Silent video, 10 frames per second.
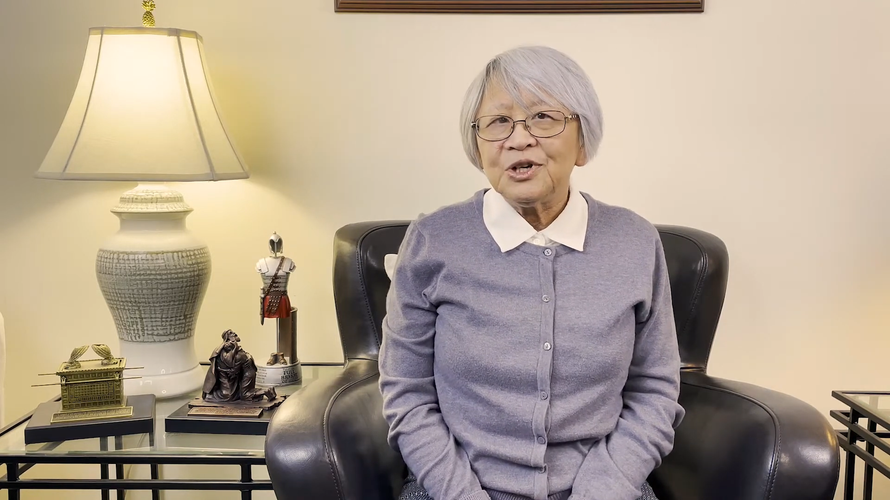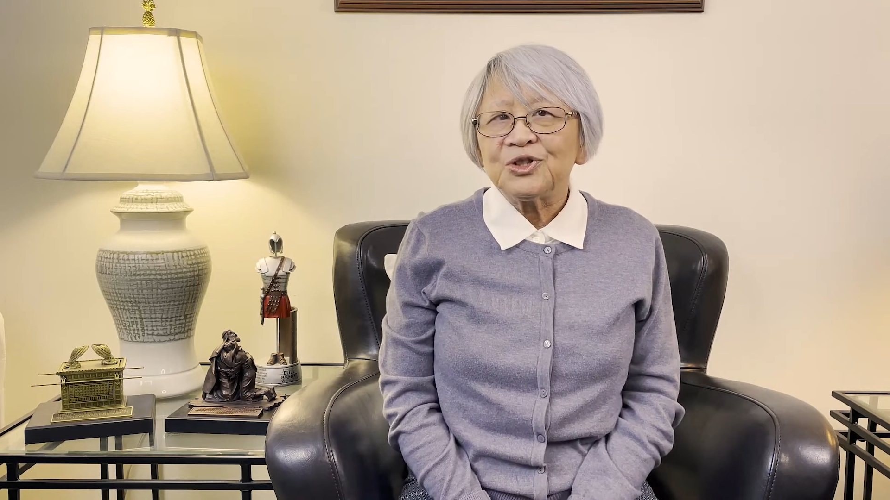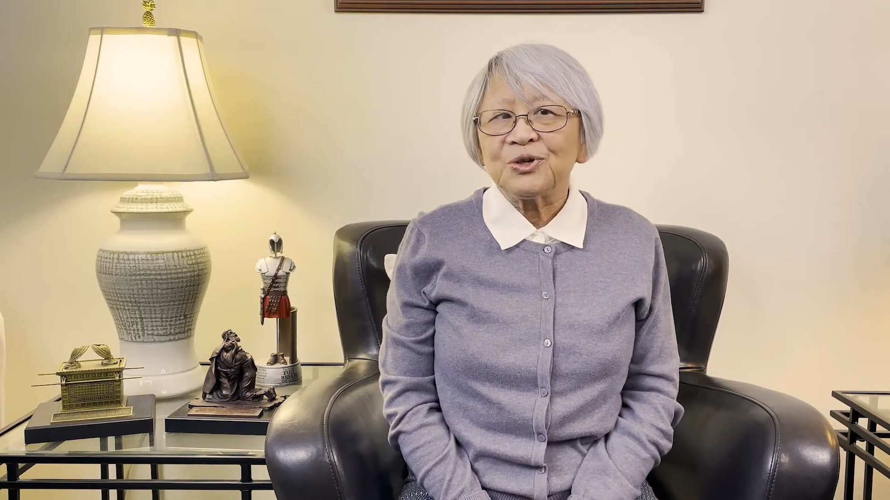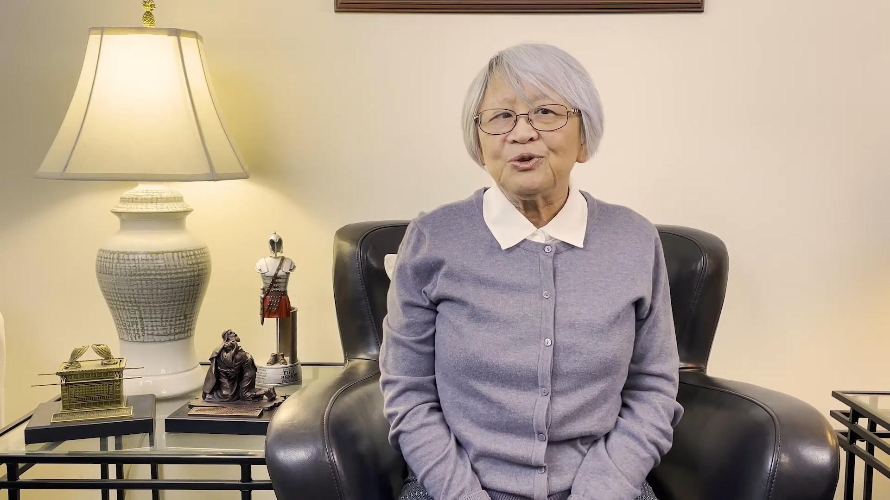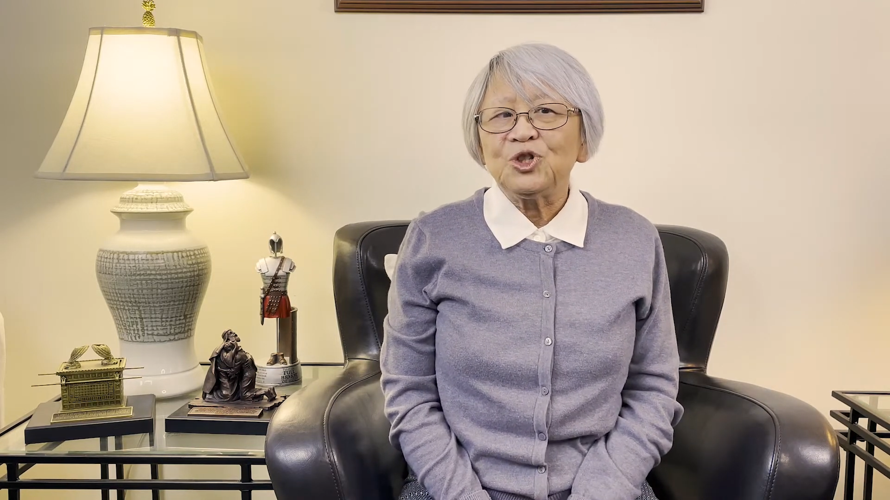
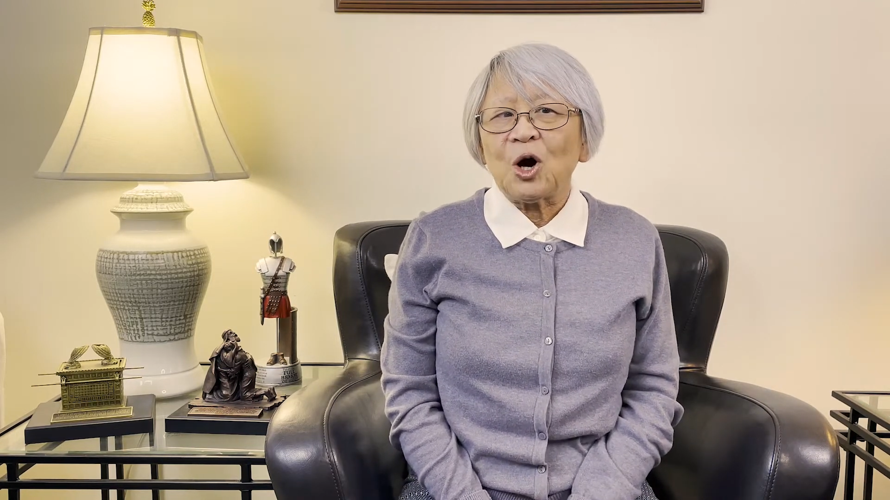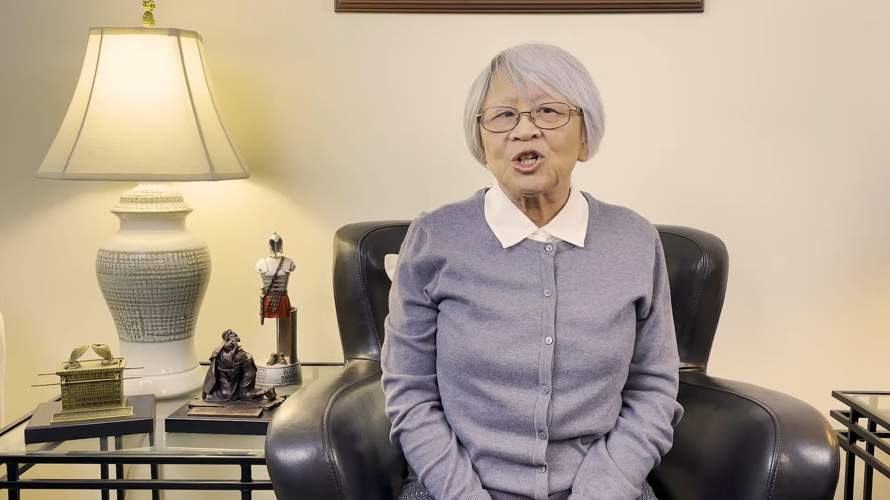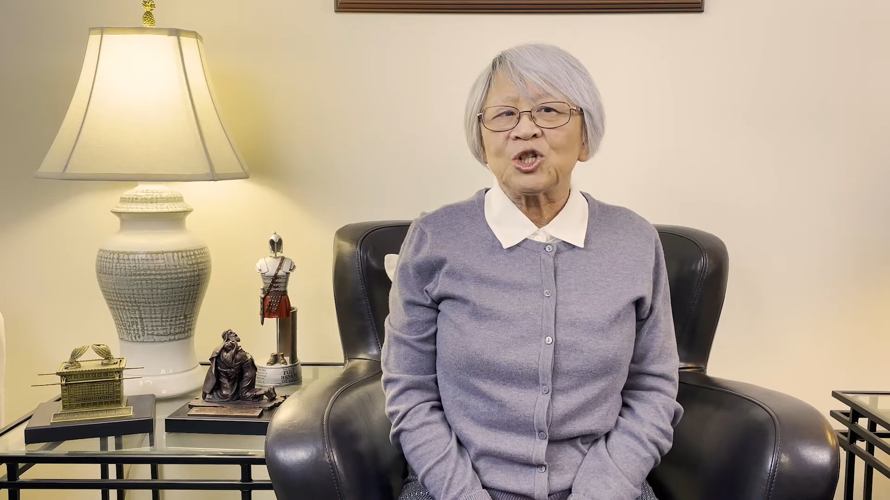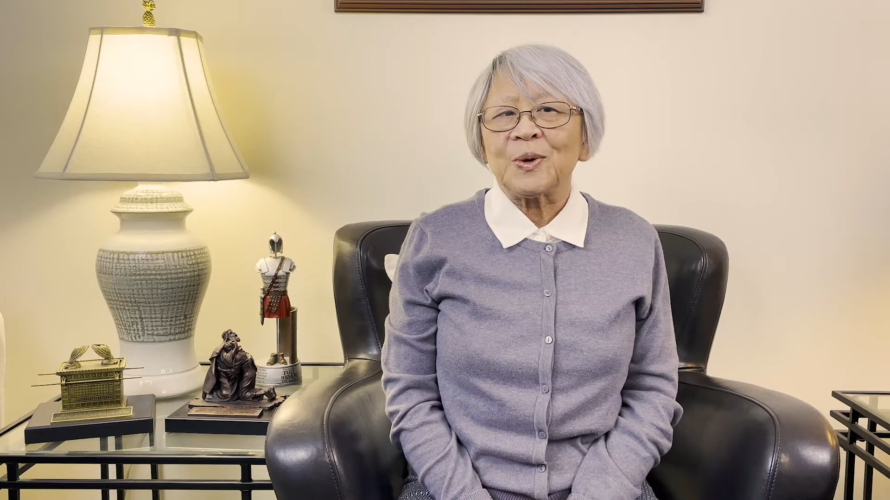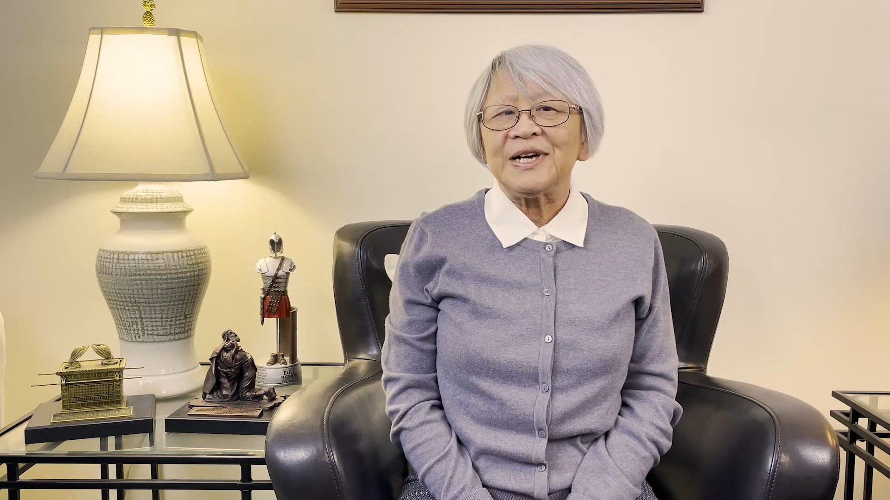So
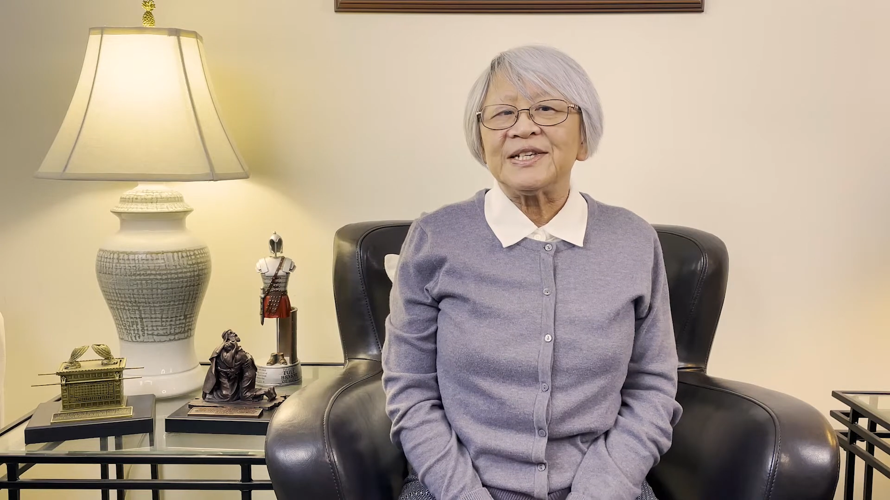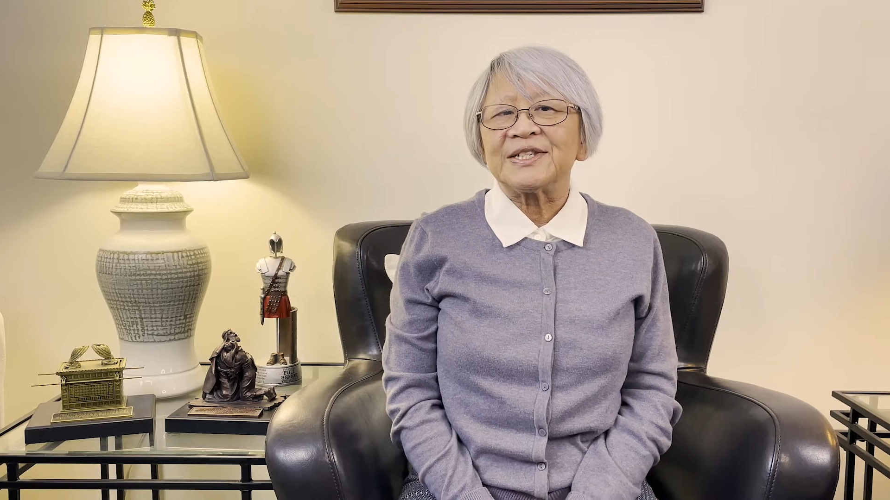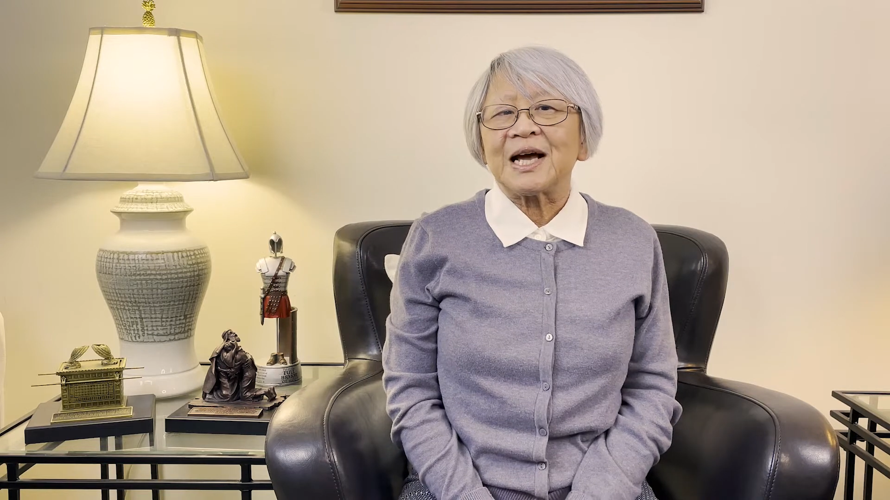Joshua is